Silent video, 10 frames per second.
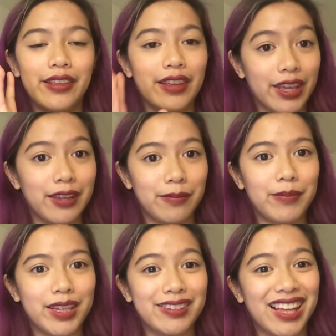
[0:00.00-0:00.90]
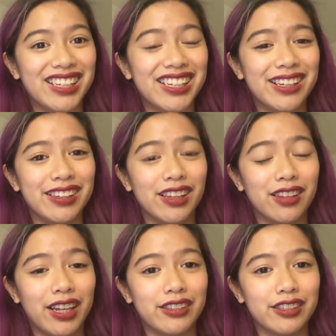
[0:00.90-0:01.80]
him is that he is a
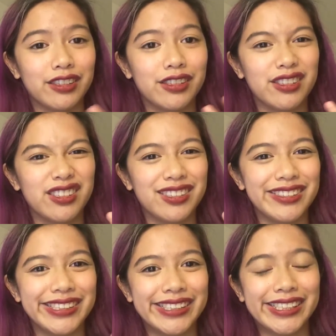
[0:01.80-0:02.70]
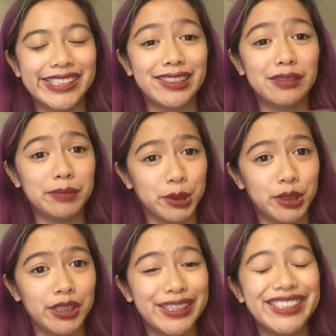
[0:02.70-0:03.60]
lighter skinned
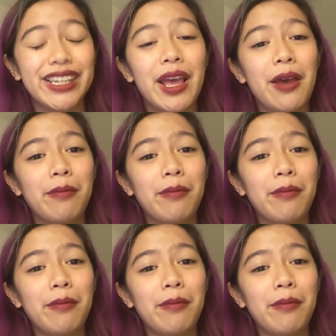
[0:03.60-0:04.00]
person,